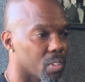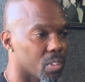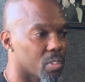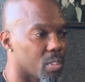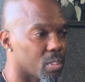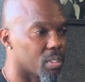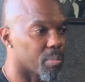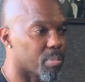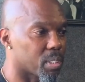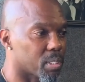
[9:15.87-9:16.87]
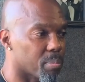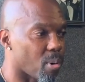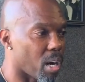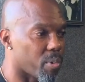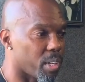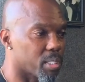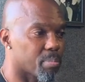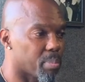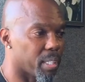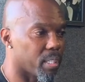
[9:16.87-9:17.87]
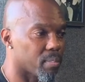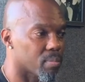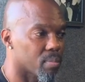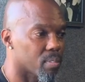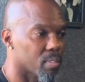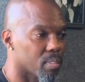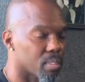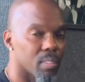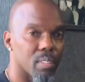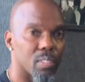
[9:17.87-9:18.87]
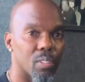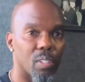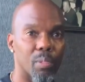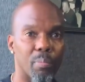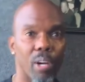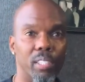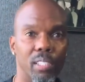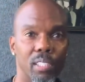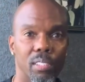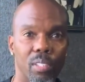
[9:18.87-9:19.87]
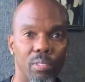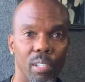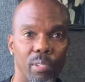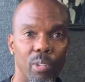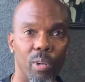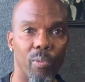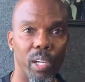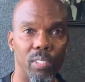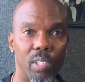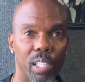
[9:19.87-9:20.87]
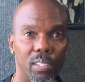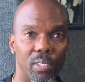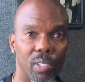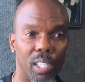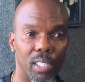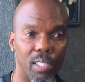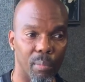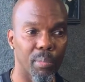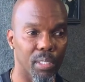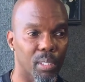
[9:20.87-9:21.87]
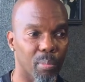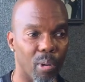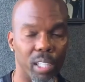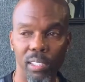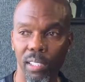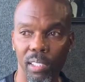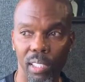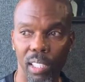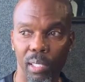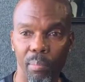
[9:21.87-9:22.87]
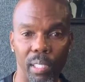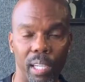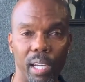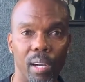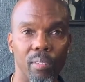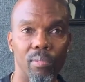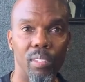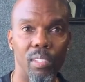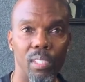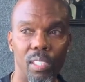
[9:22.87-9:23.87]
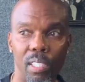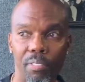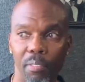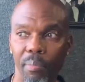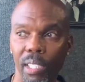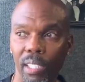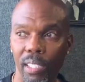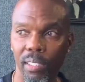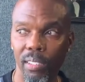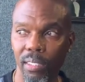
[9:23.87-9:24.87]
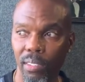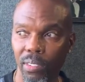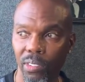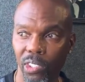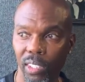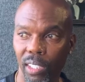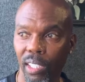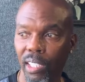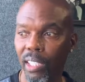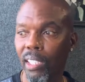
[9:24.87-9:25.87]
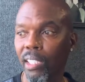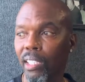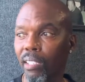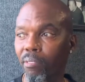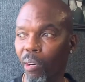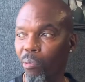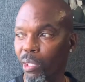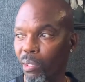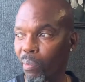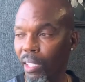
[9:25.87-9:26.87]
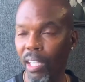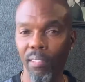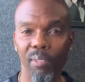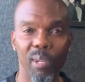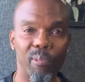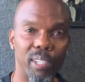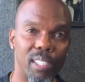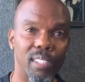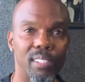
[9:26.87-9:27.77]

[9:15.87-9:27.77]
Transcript: So it's a, it's a progress, but you know the process don't never go away you gotta you gotta commit to the process and let it play out right and for me is shit if i risk my life already